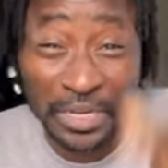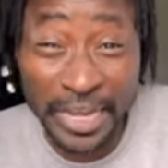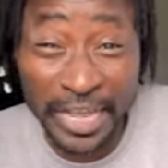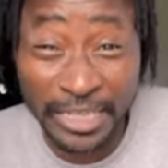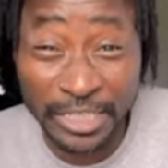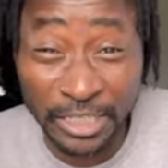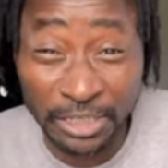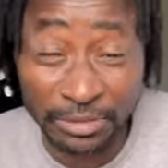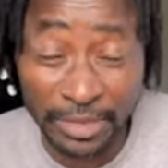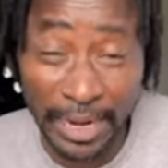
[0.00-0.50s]

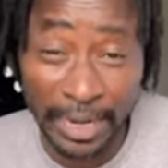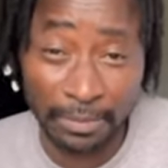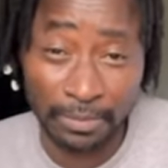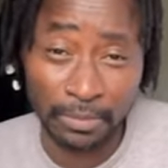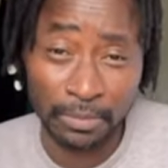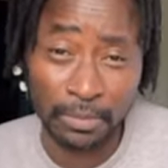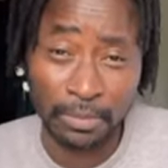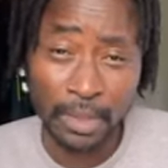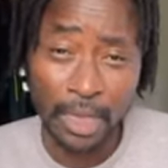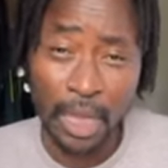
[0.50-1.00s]
be running your
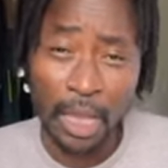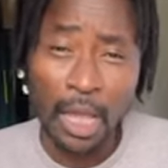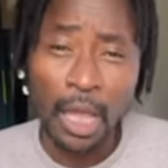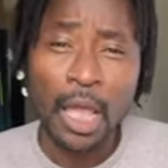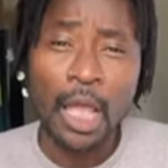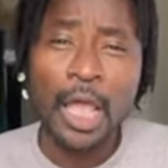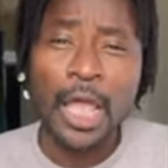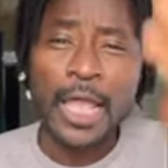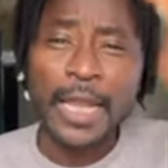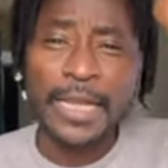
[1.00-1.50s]
mouth
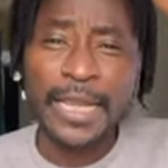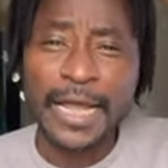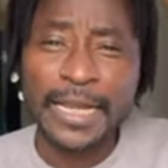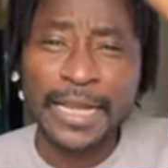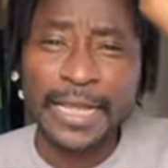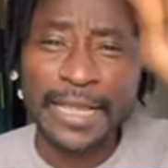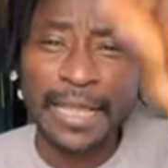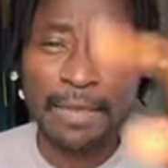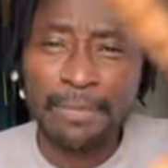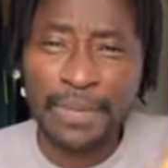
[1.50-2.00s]
like you have
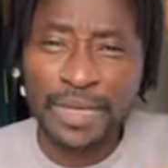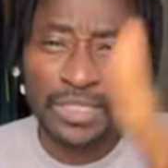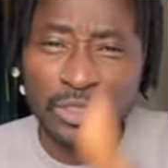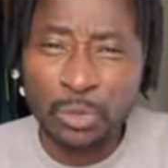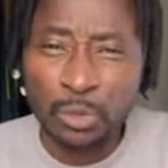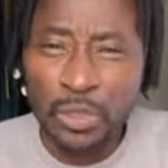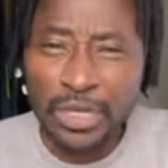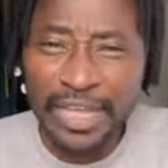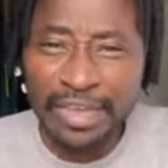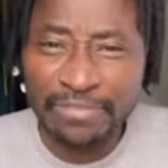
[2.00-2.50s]
diarrhea.
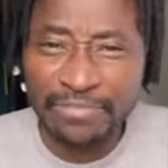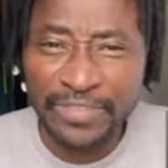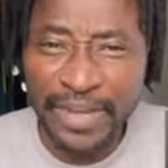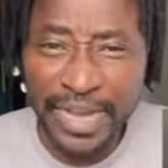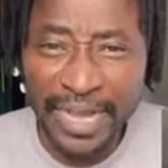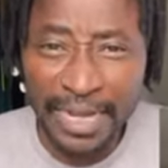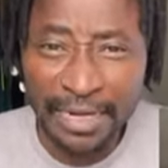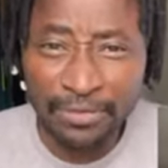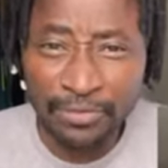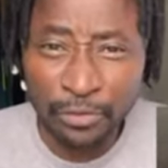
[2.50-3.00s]
Hey,
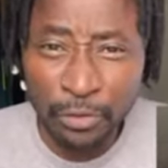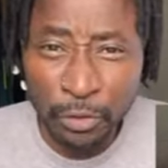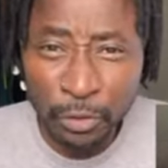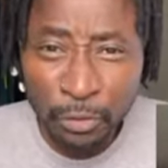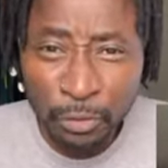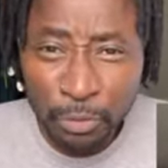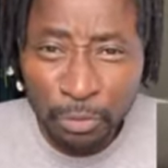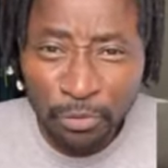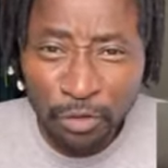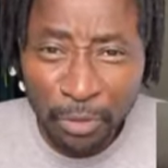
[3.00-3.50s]
yes, she bear a
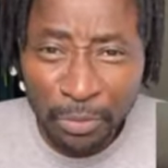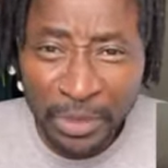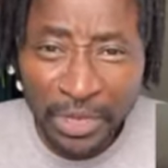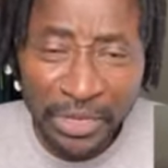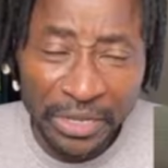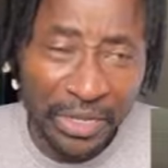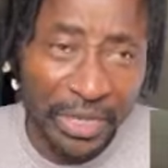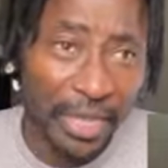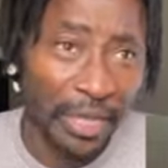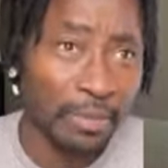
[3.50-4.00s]
new. Sherry
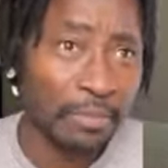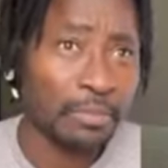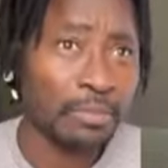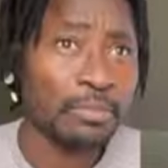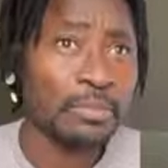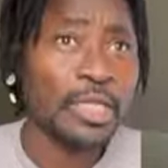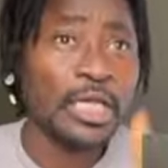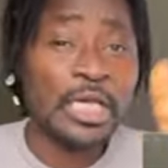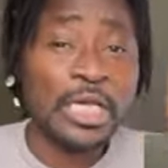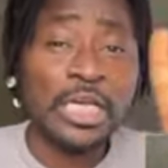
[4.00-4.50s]

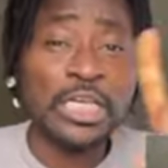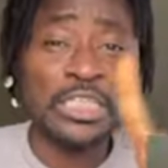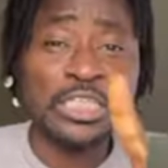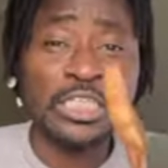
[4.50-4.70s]
2004,